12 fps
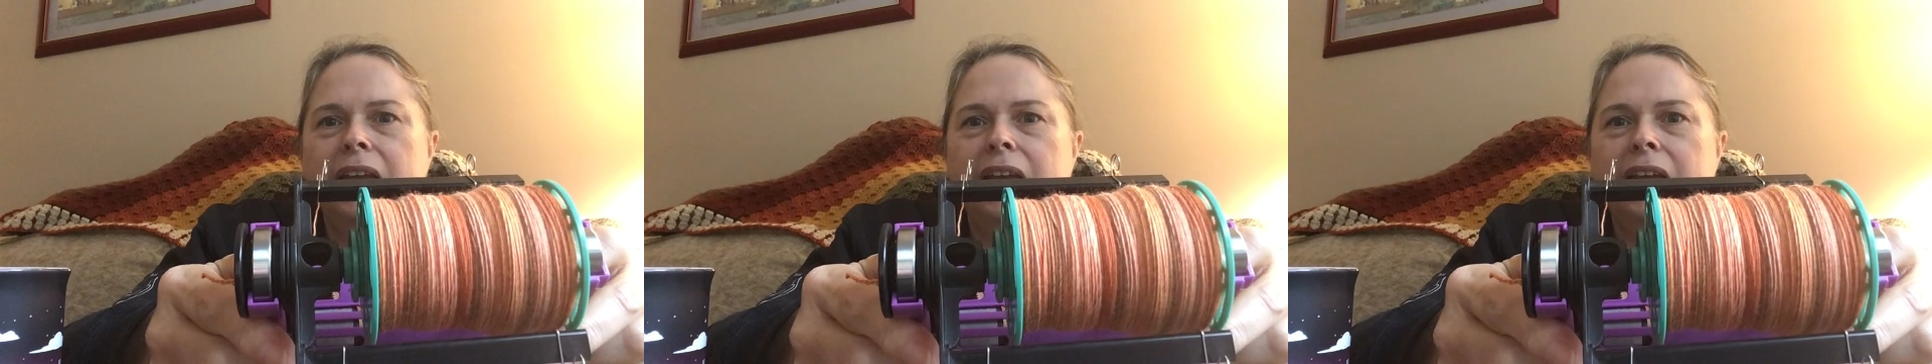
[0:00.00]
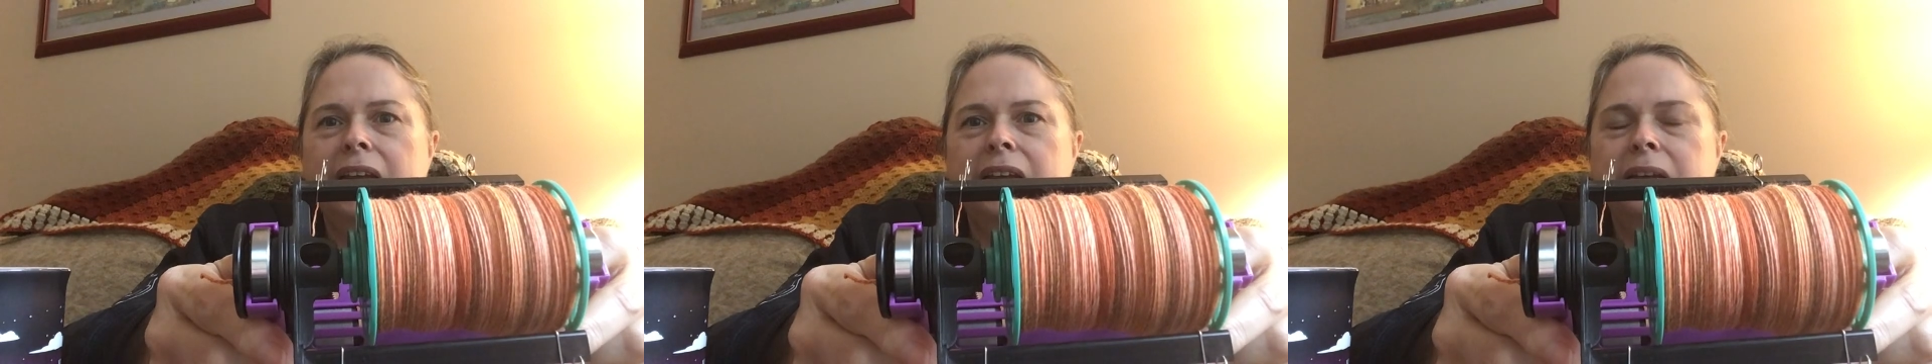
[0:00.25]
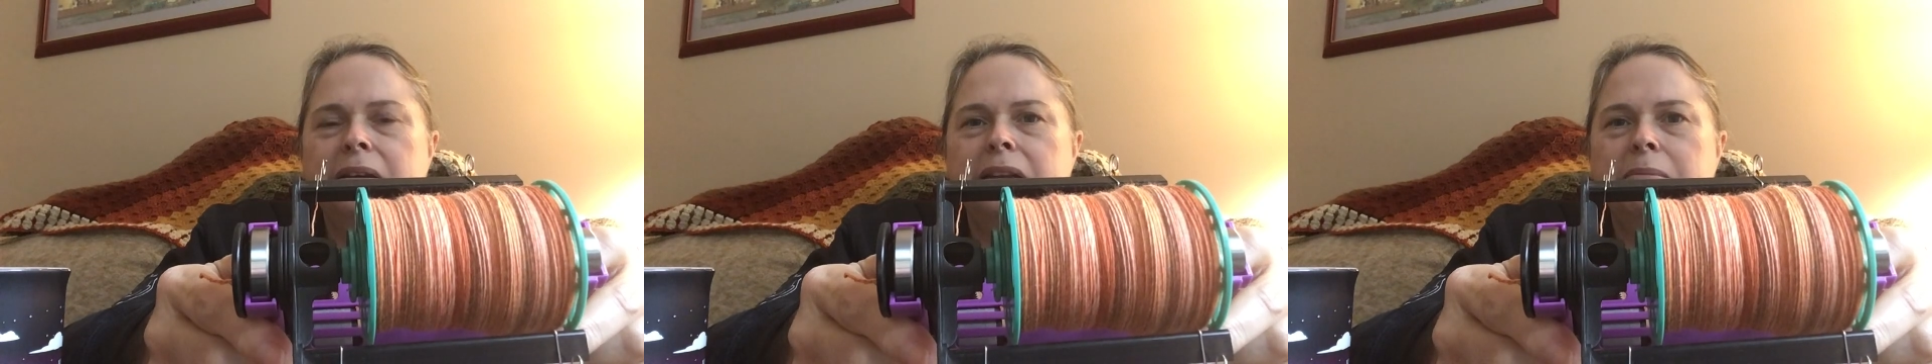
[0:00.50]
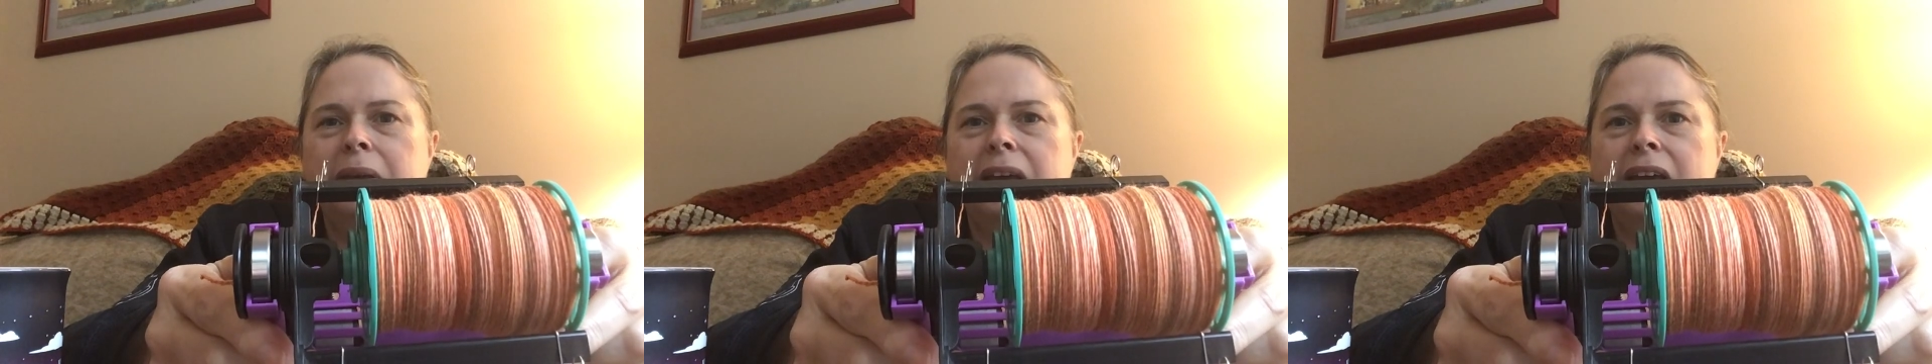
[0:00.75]
And I'm going to
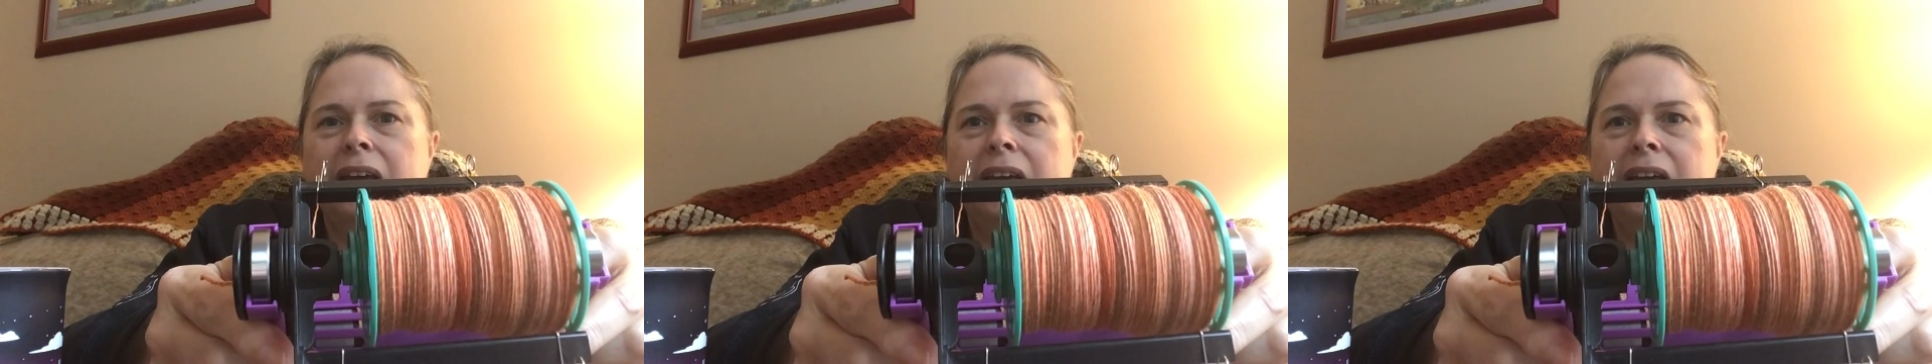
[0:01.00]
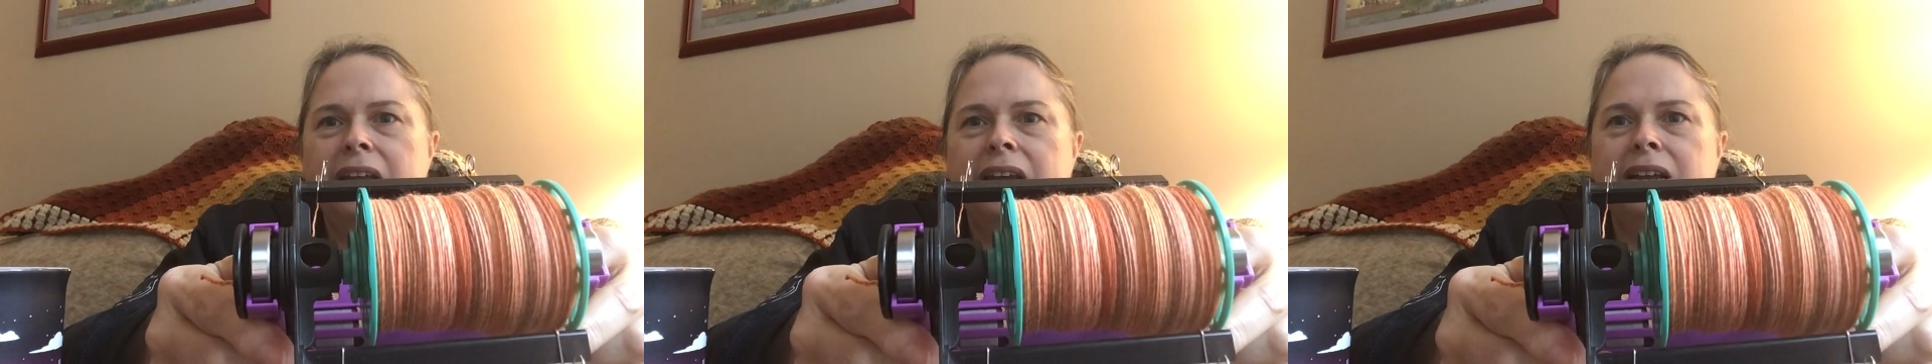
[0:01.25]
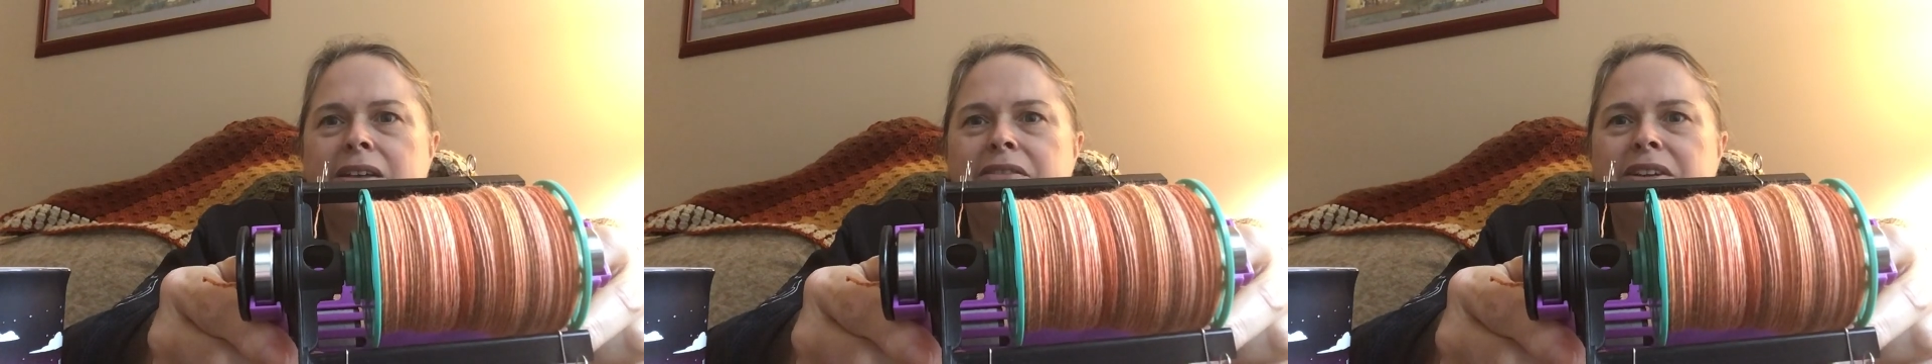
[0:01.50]
make a hat out of